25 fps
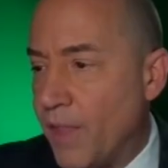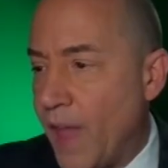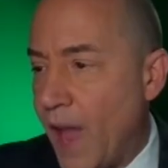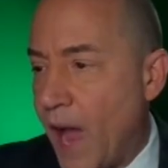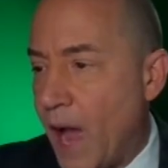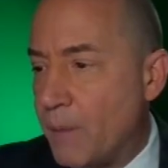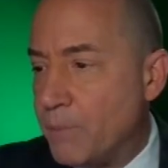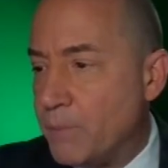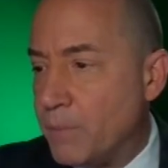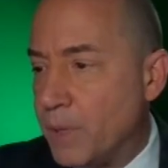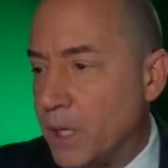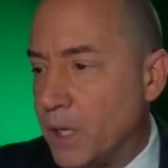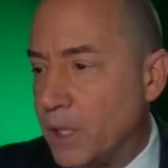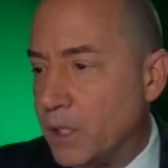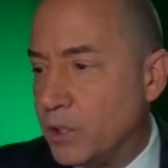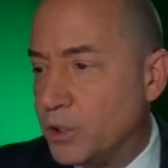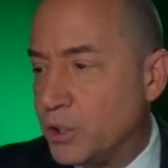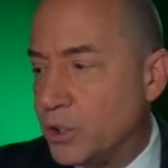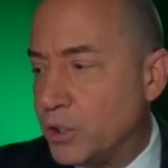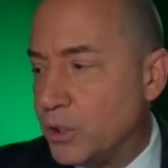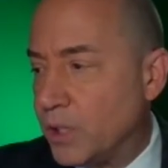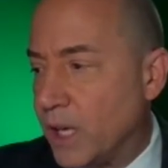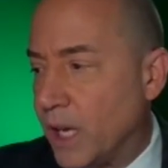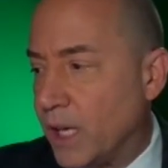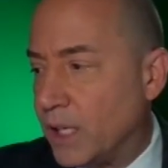that
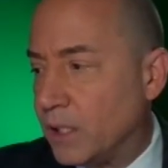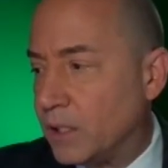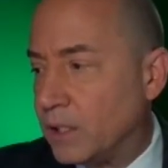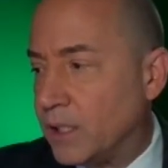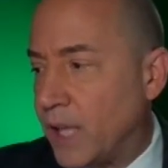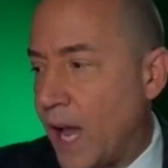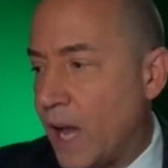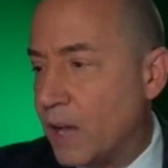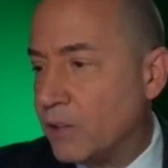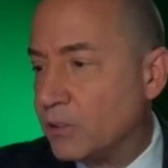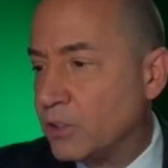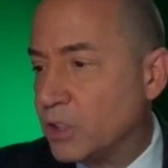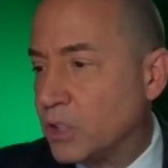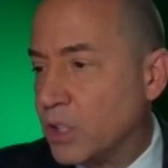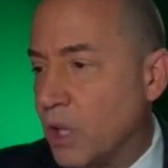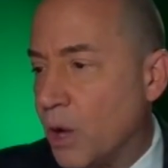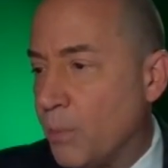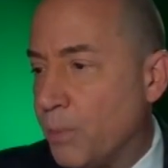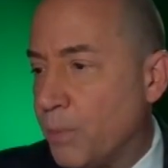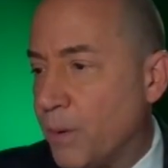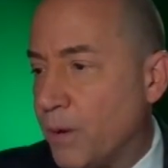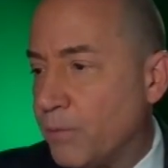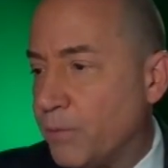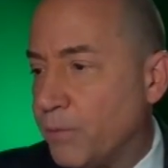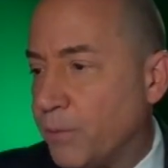means you get a
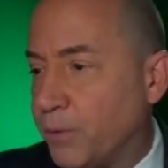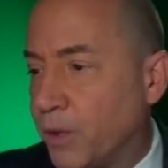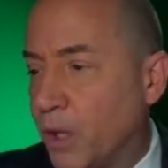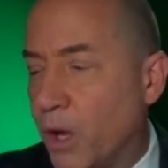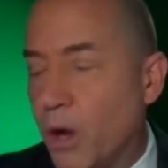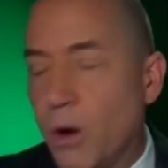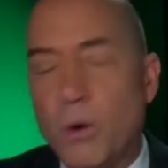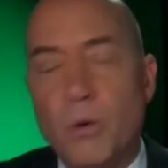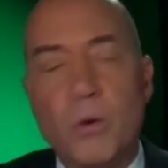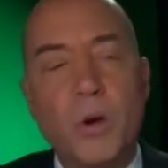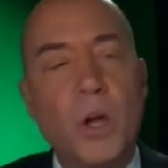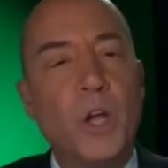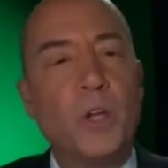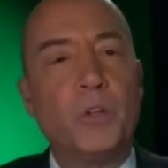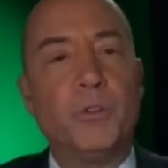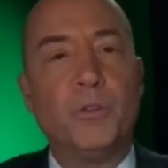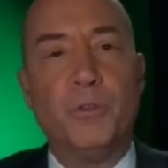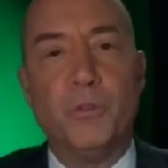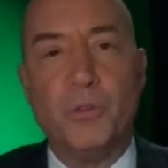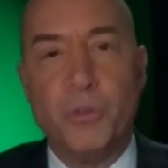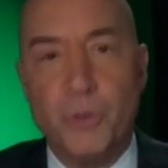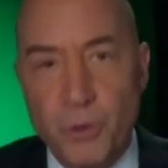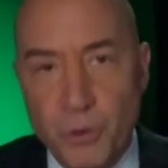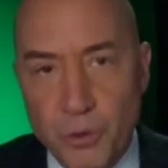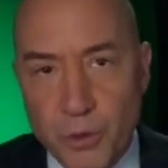downsloping flow,
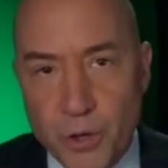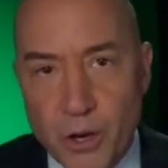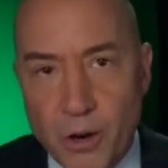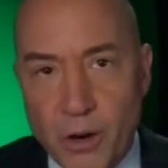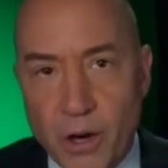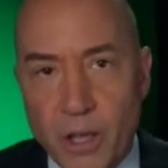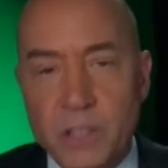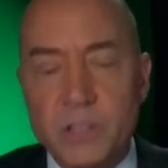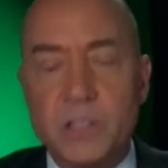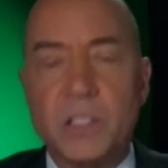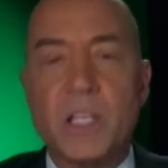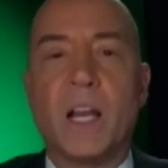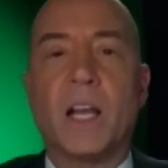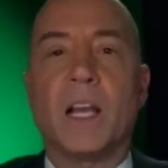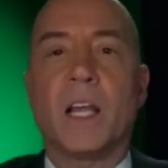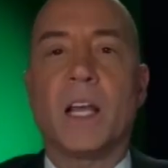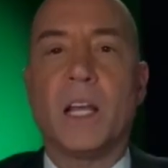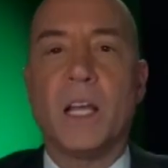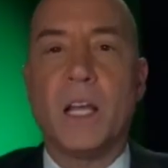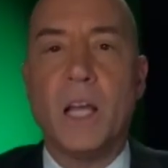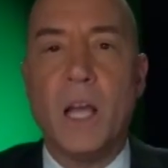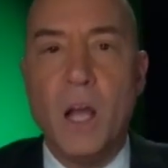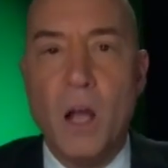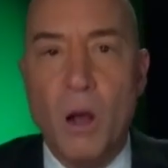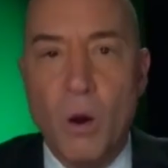New York
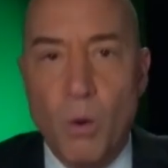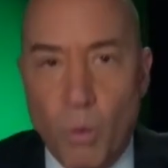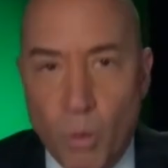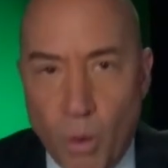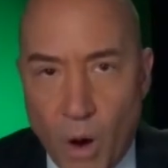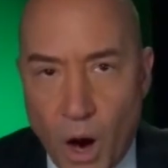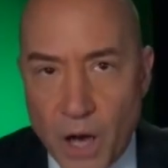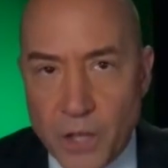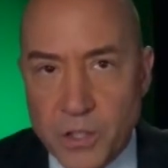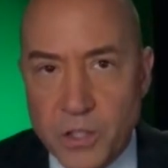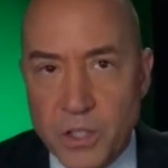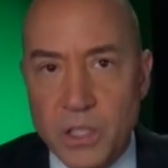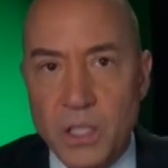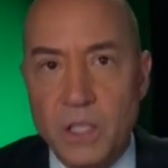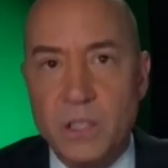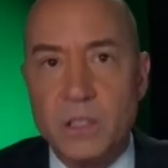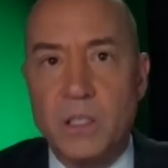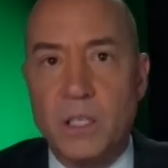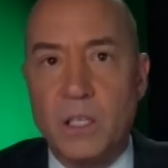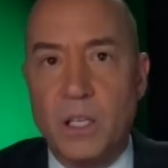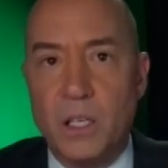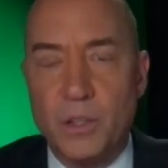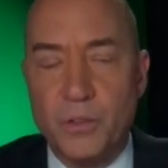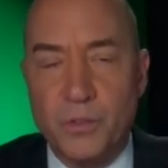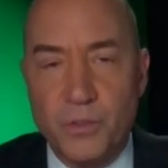City, Washington,
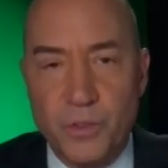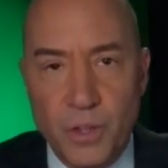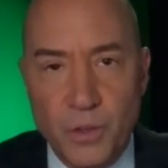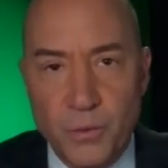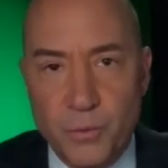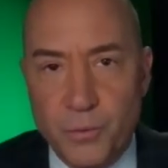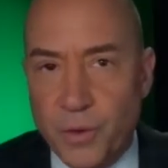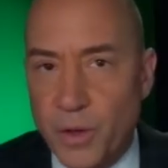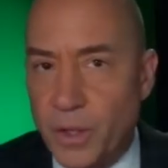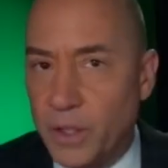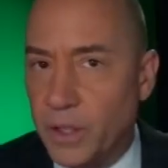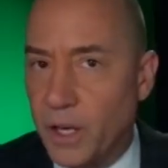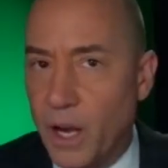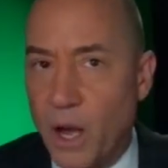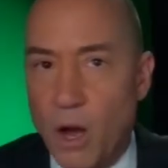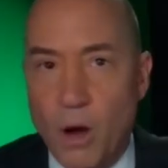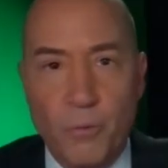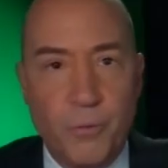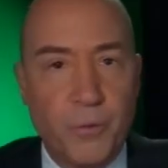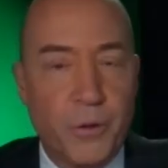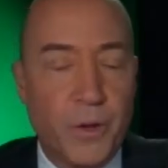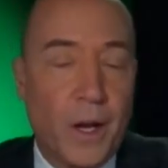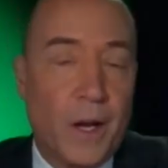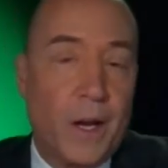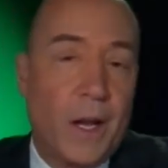D.C.,
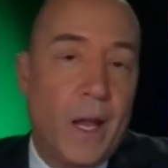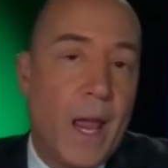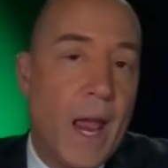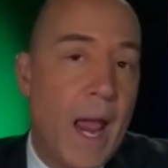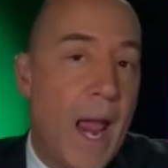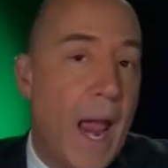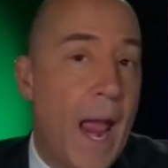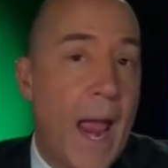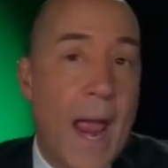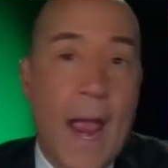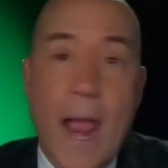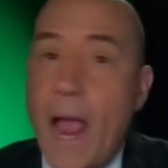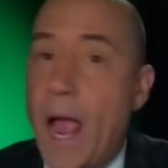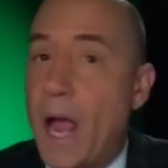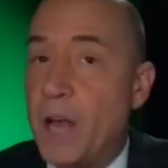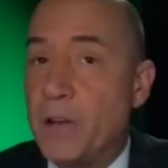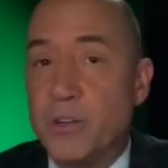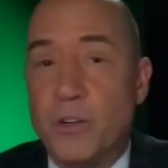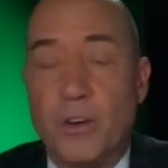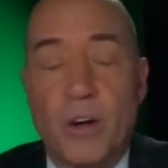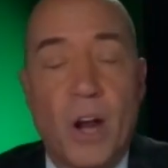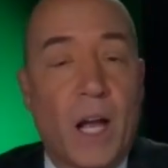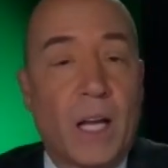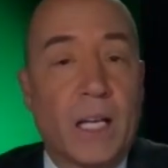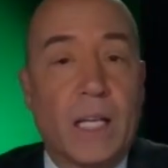Philadelphia,
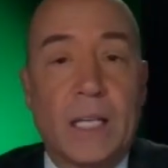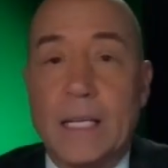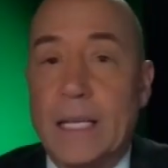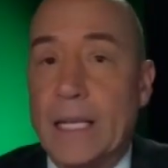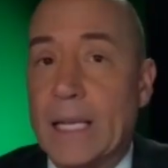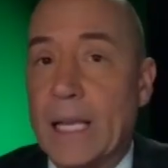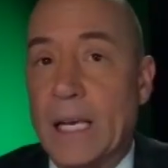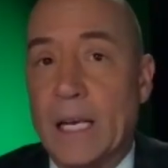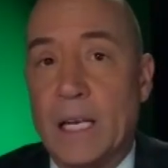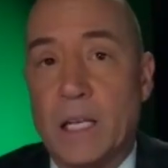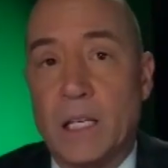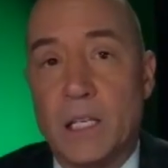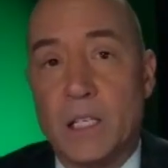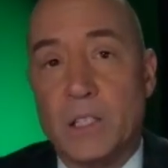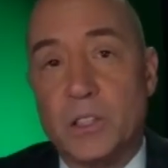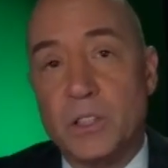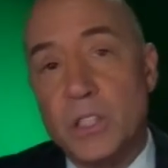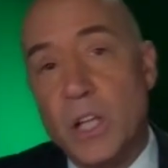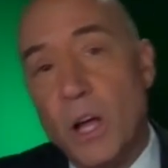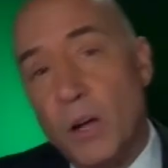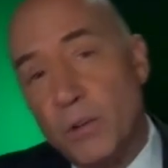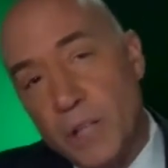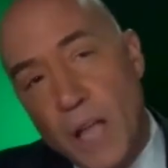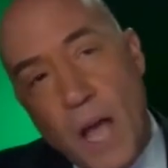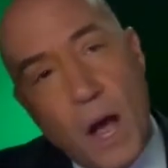and you're not going to get any
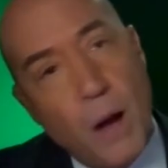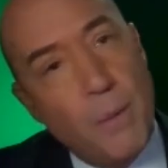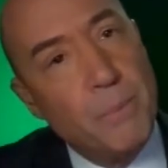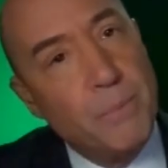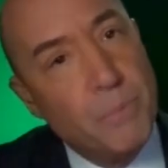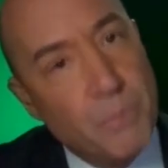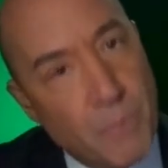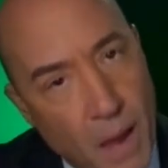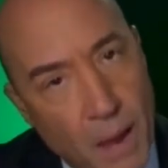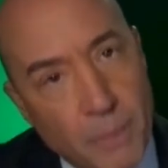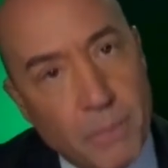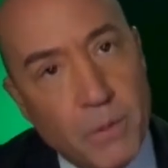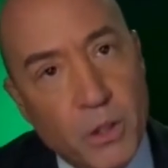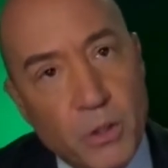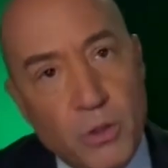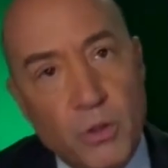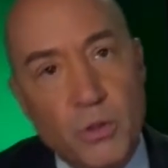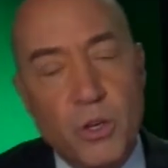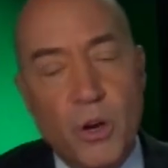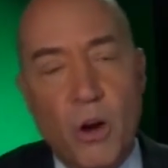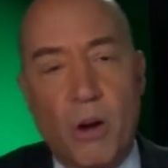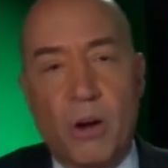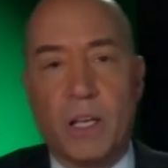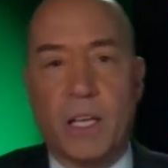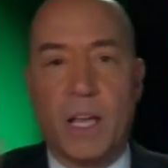snow. Now, maybe New
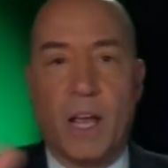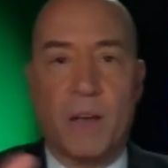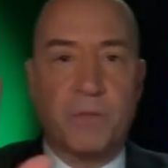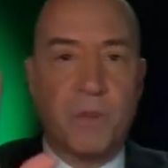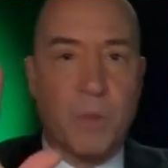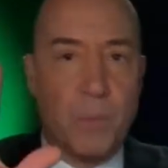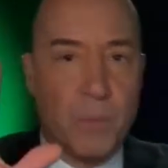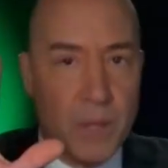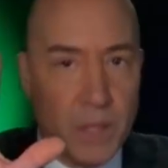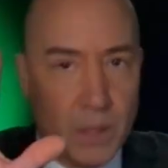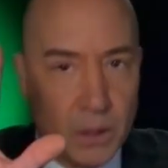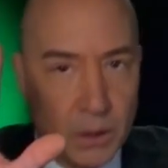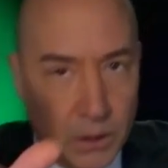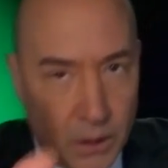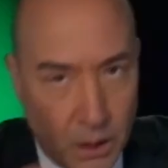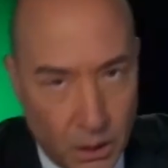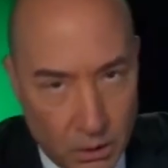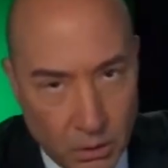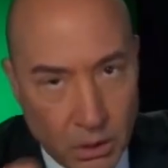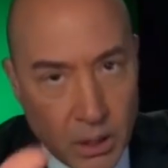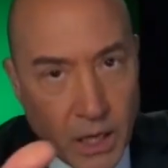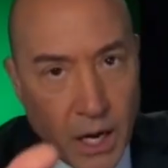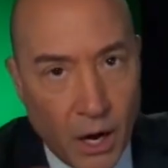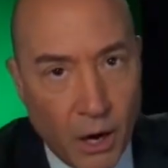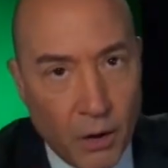York, you have to be a
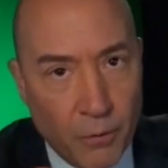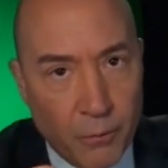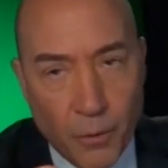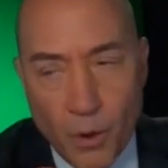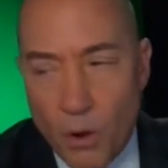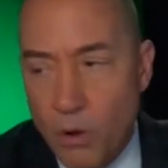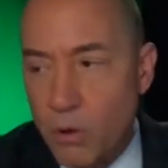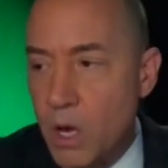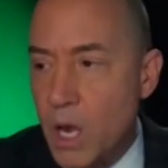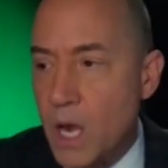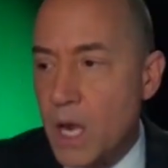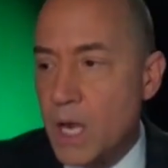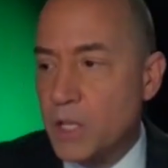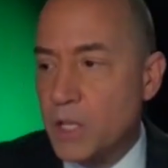little careful,